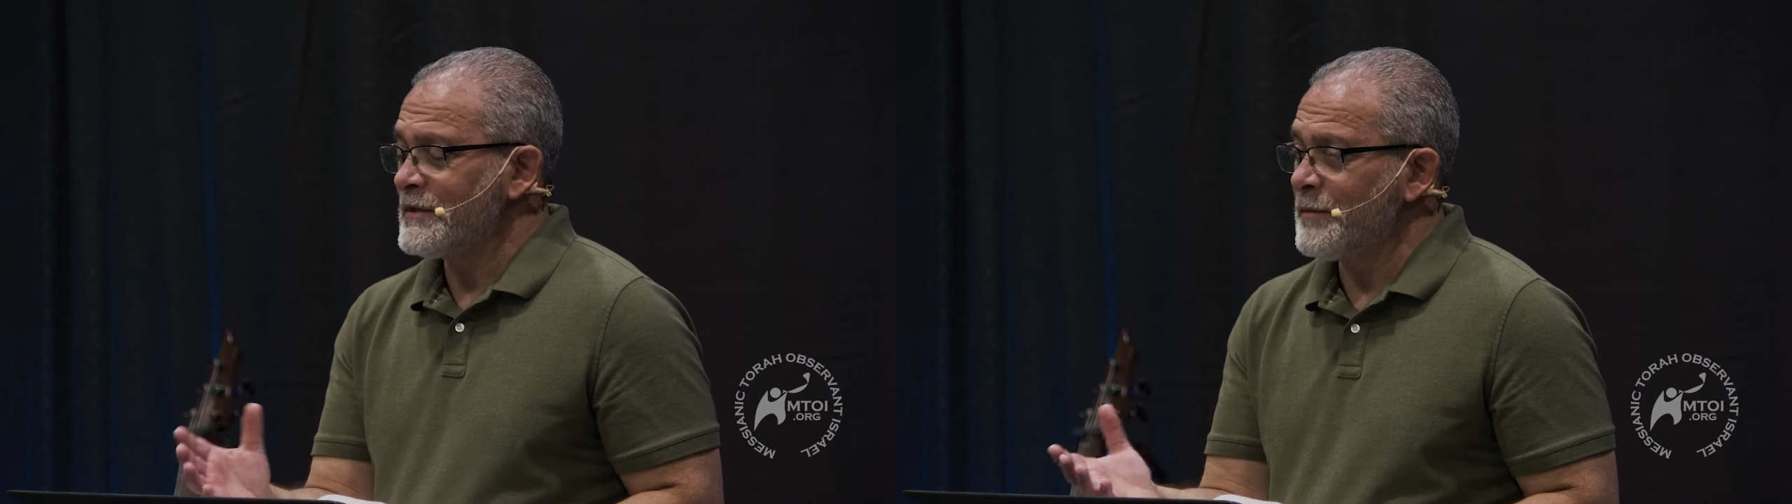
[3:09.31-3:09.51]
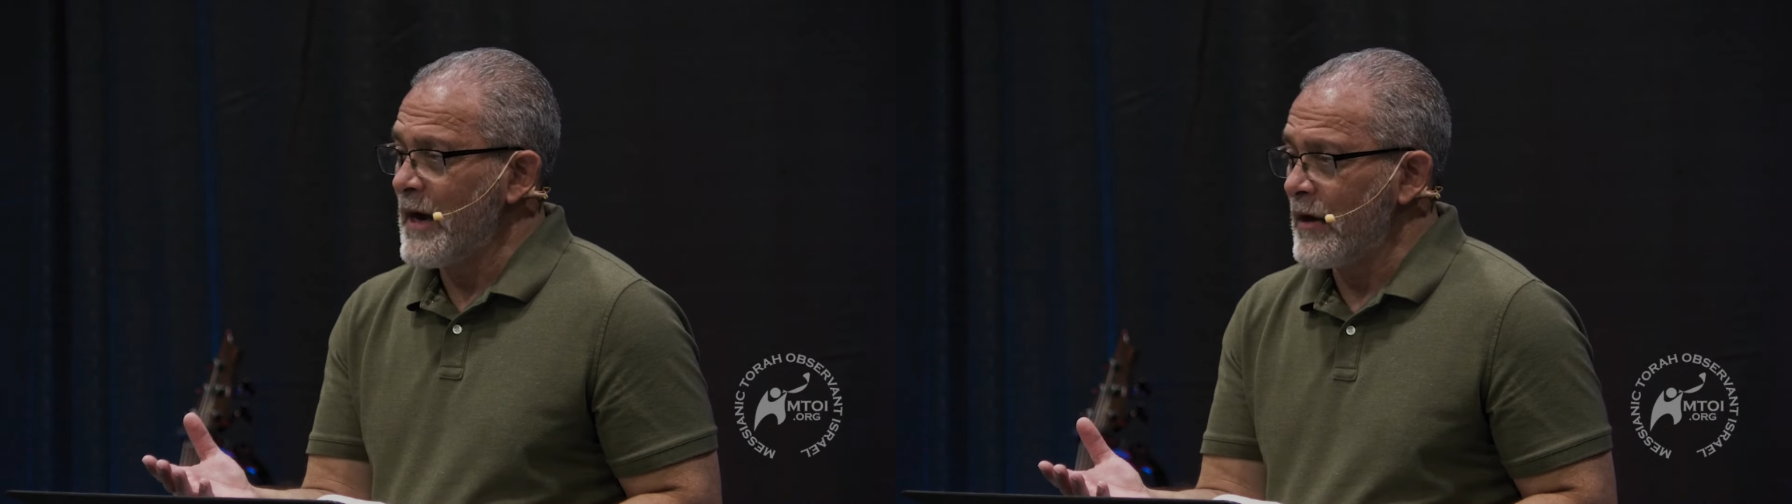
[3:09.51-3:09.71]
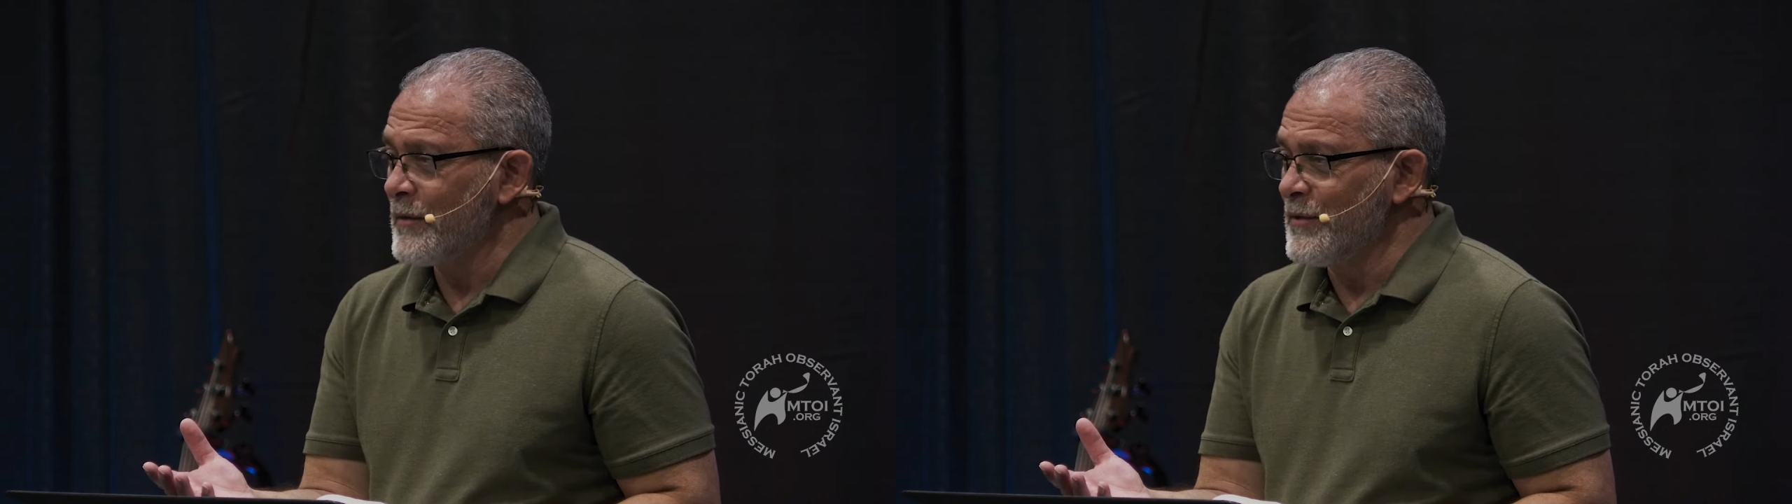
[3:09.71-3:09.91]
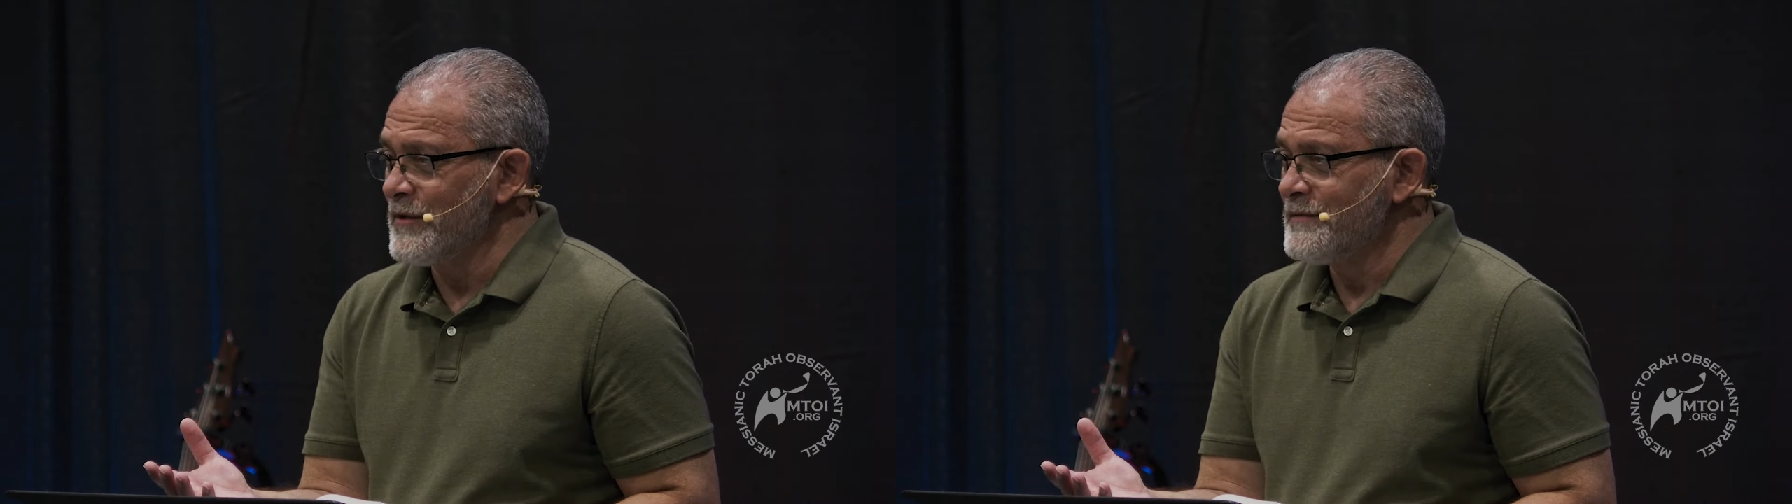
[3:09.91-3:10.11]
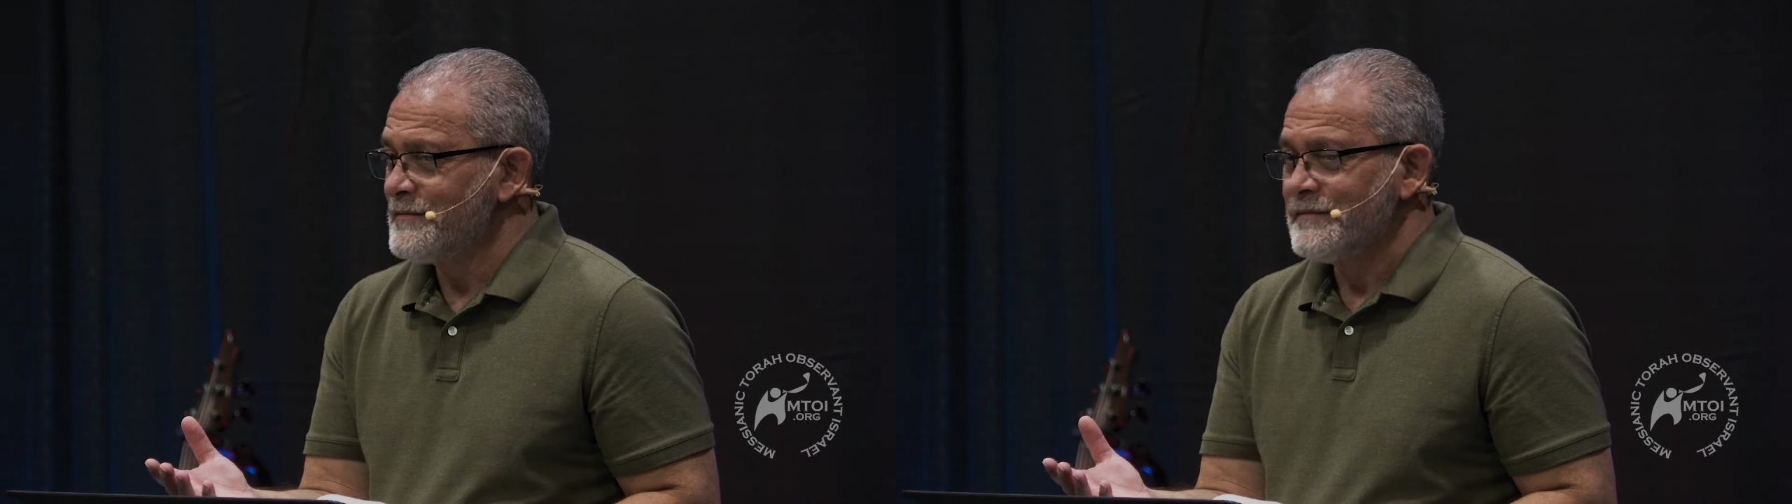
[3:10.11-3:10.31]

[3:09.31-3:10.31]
what's a parable?